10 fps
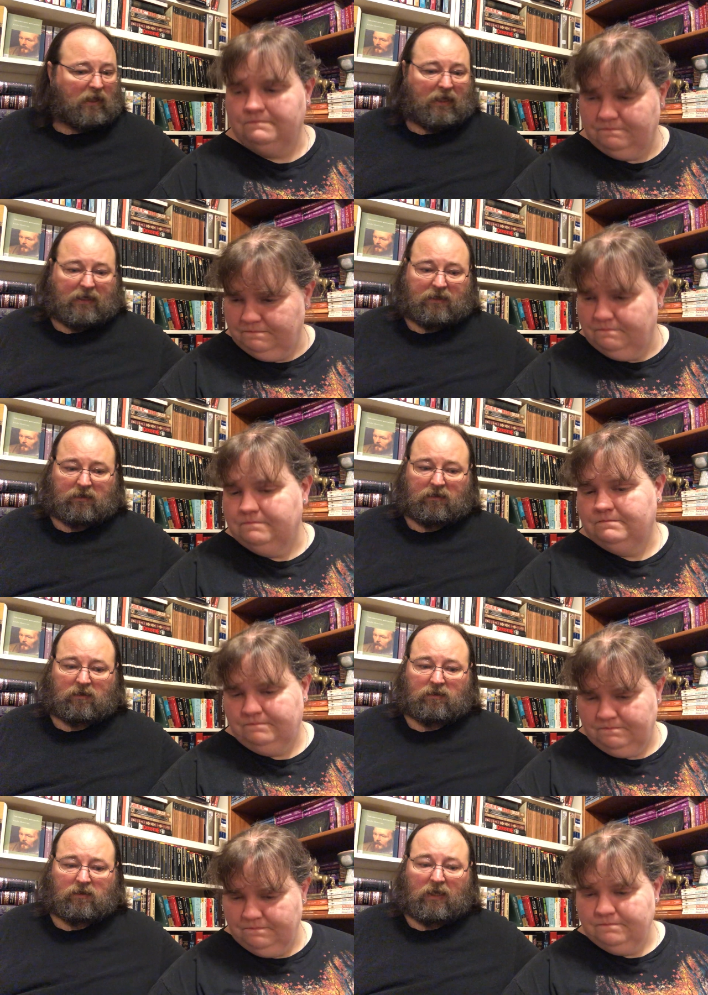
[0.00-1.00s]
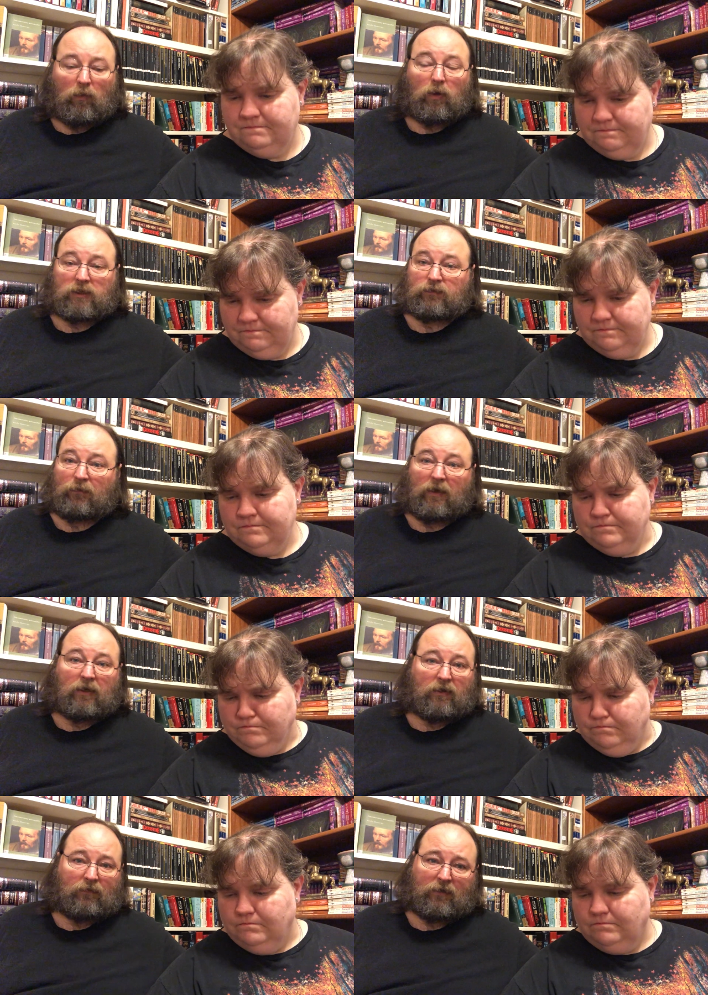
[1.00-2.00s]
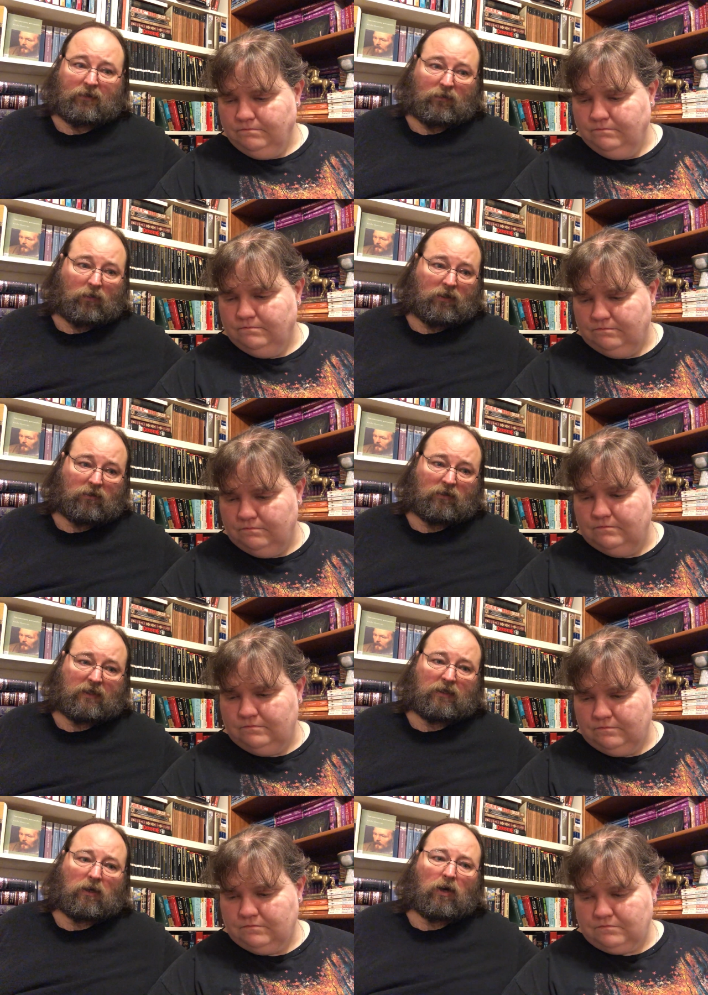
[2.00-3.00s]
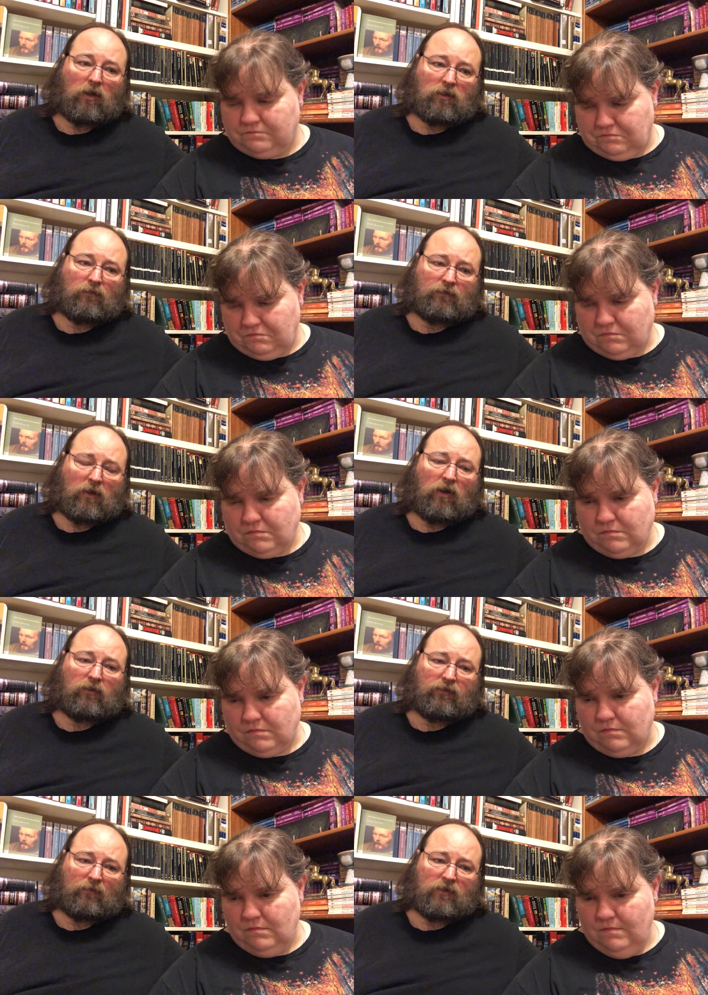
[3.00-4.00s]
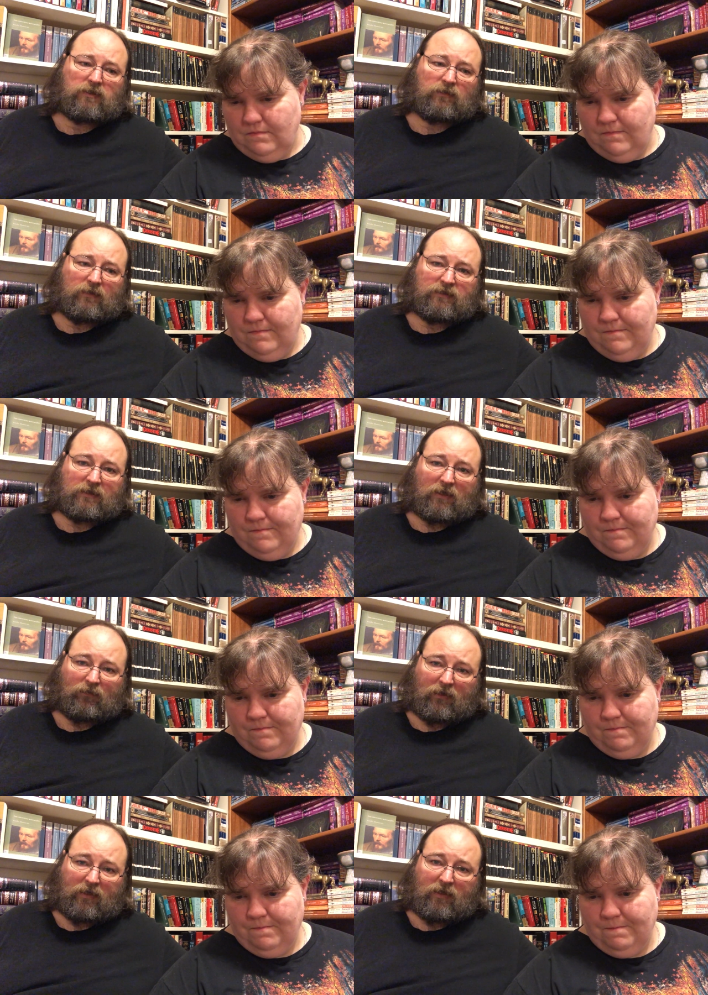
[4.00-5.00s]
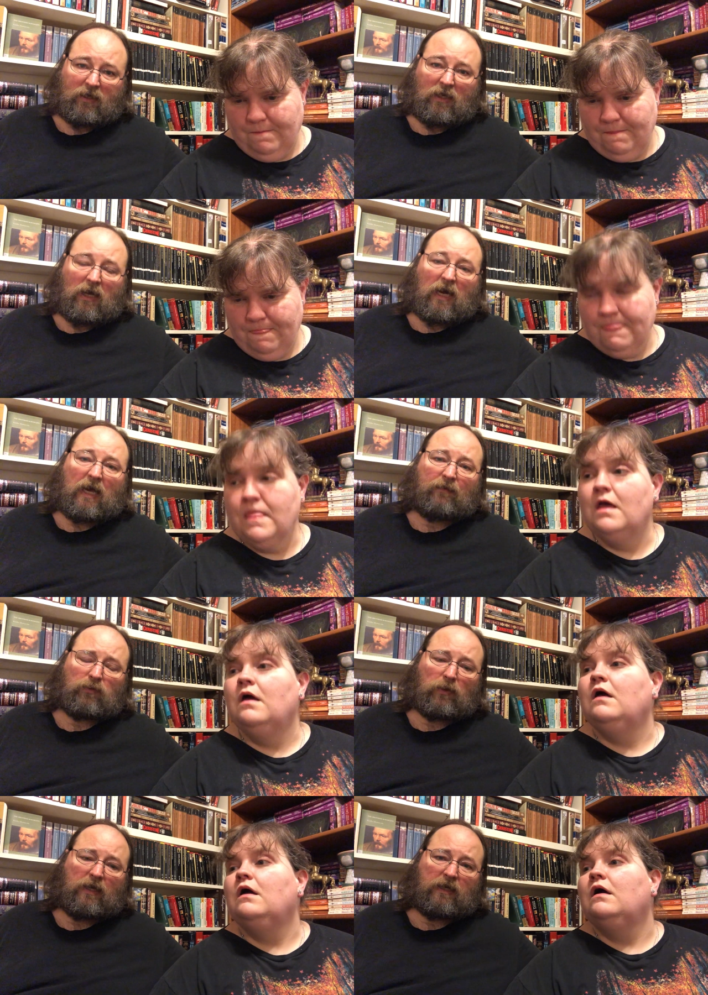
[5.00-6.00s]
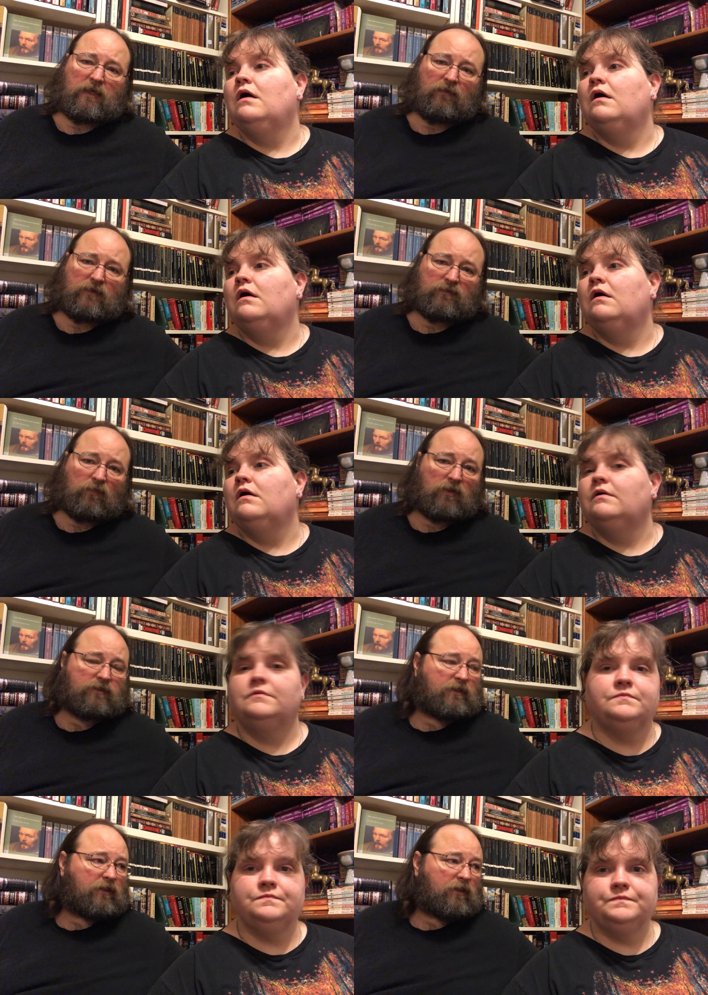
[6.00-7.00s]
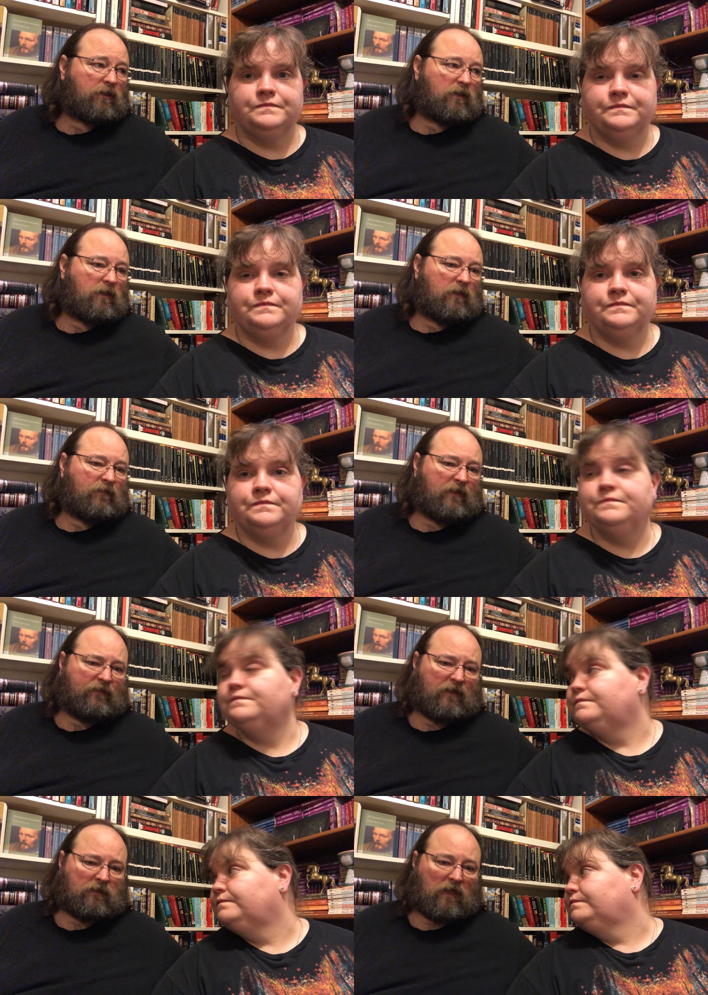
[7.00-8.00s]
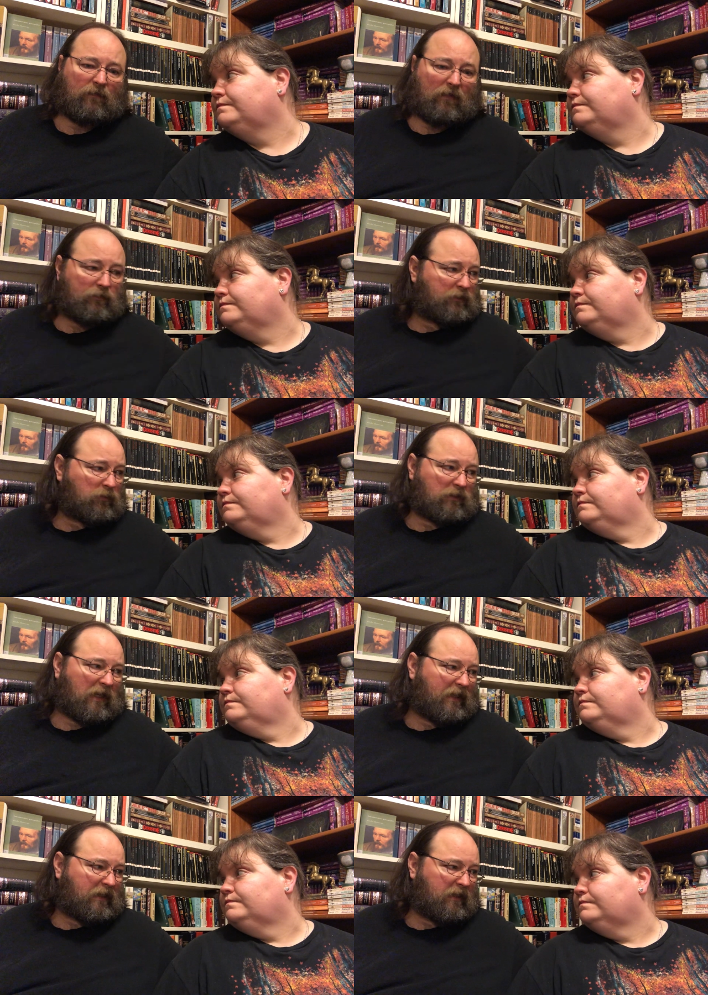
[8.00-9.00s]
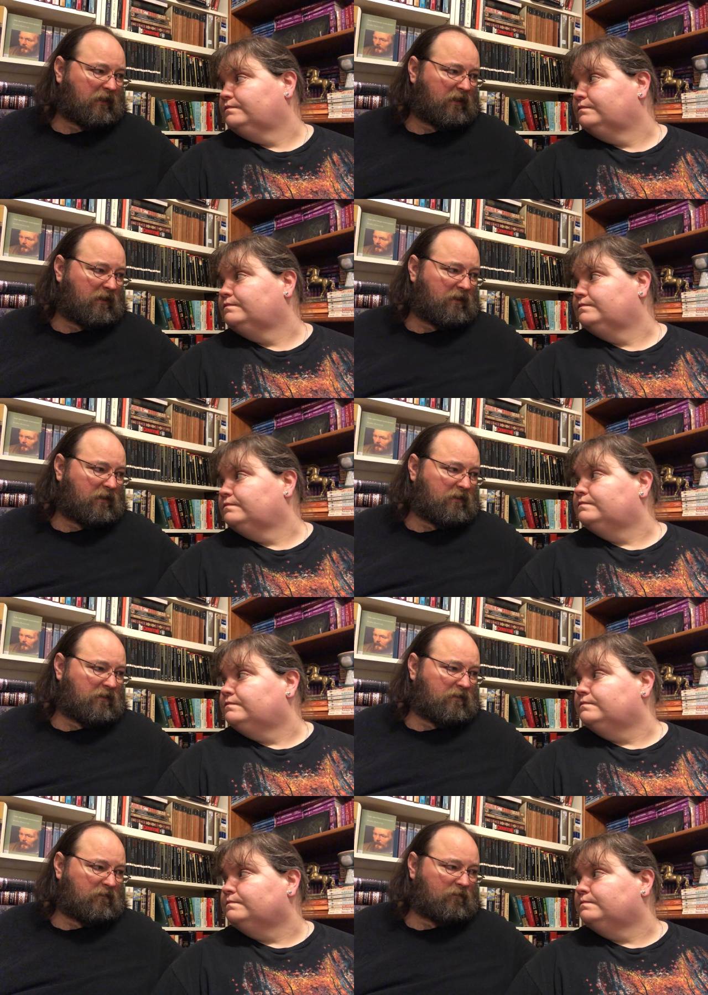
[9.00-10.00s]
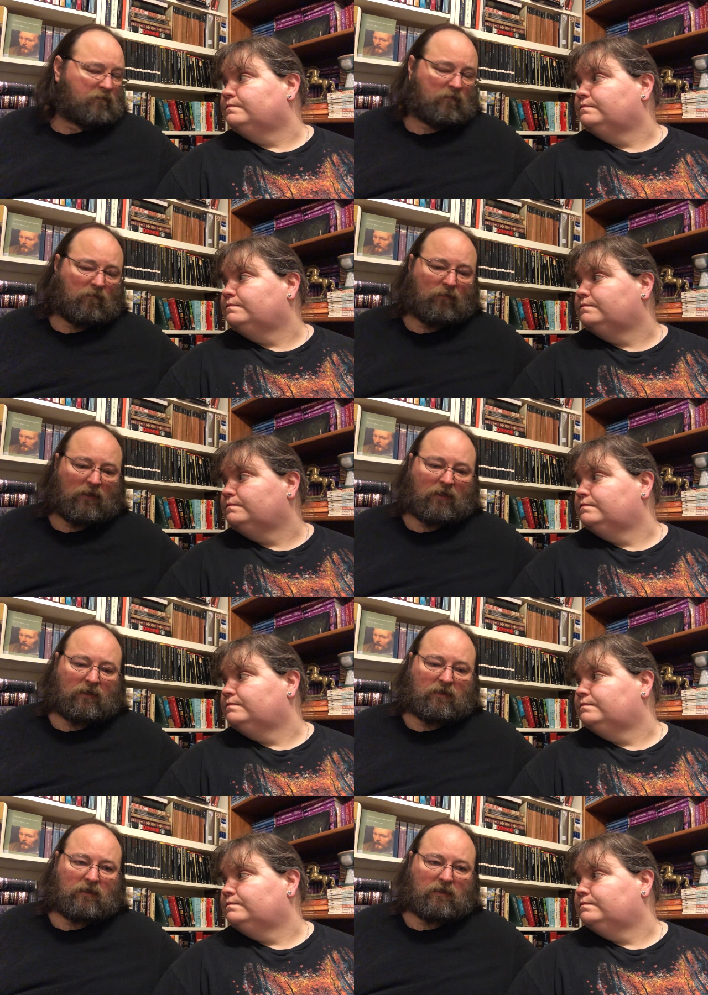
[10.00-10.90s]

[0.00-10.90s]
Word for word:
Speaker 1: And it works very, very well in all of all of the books of his that I've read. I haven't read any of his books that are that, that a lot of people don't like, mm -hmm. but